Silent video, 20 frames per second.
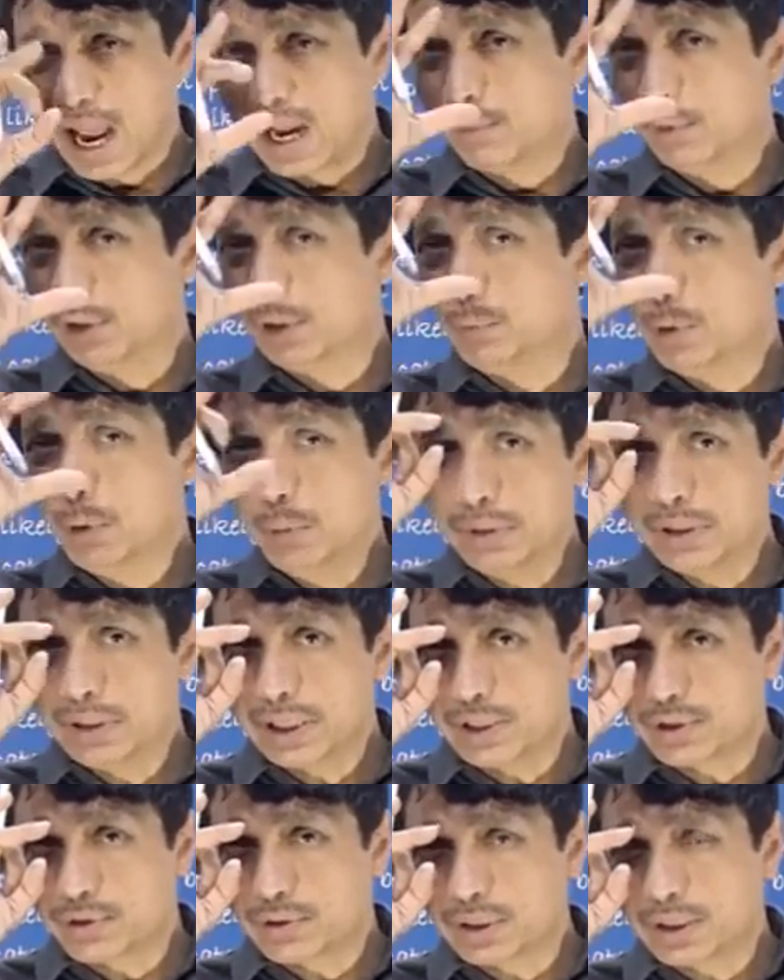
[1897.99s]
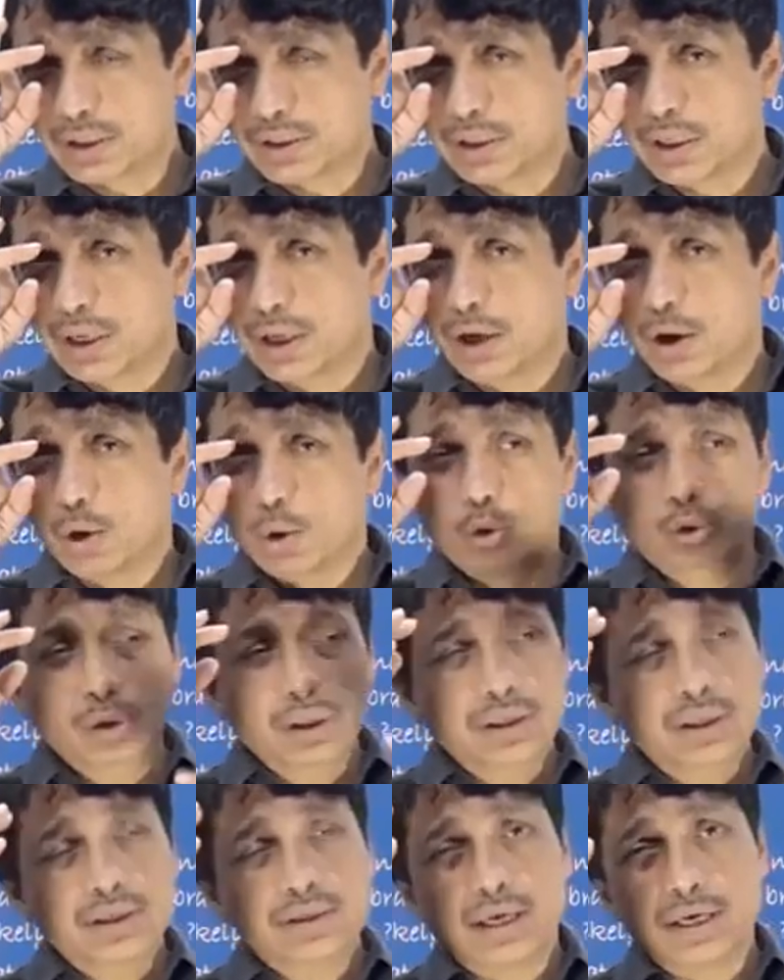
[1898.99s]
And when the pupils constrict,
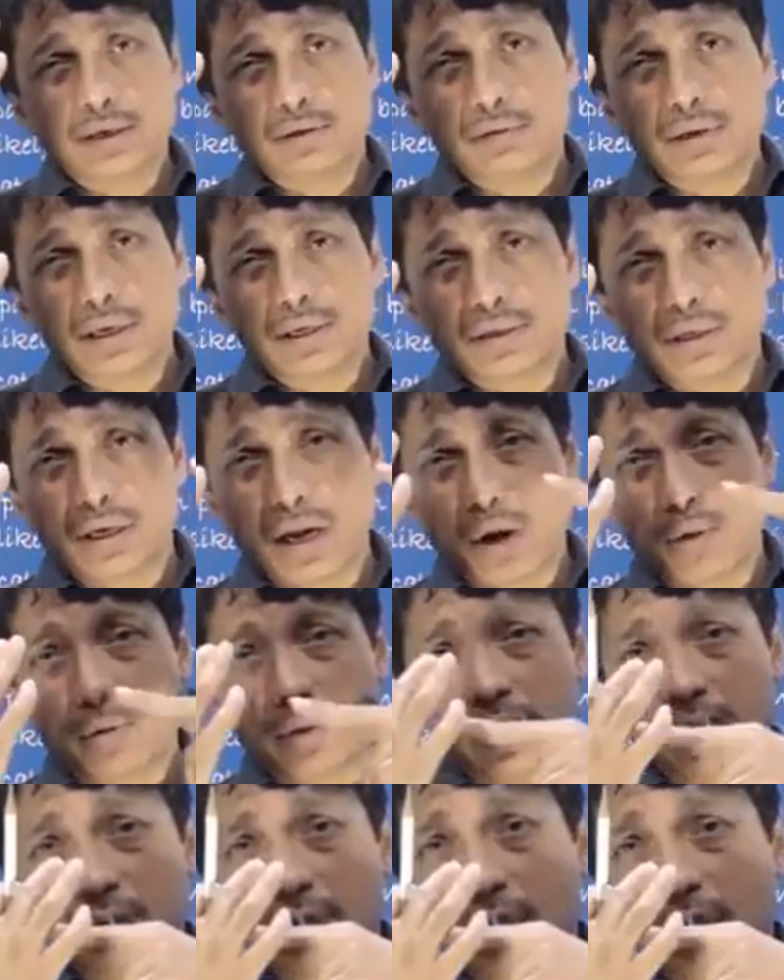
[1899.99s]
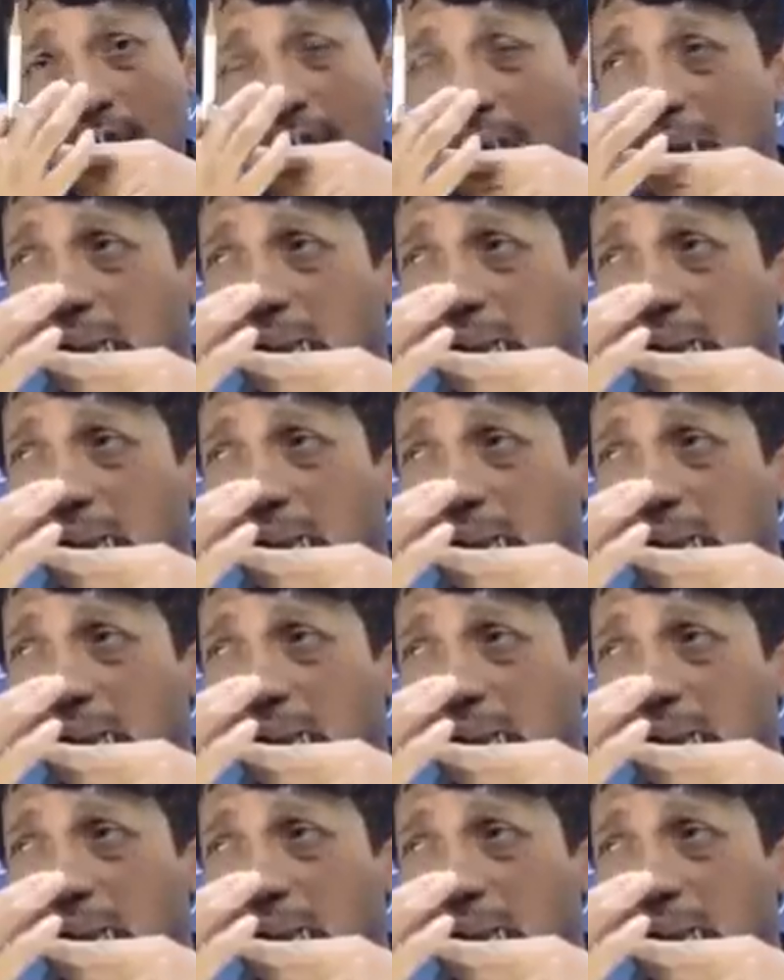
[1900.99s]
only the central ray is allowed in,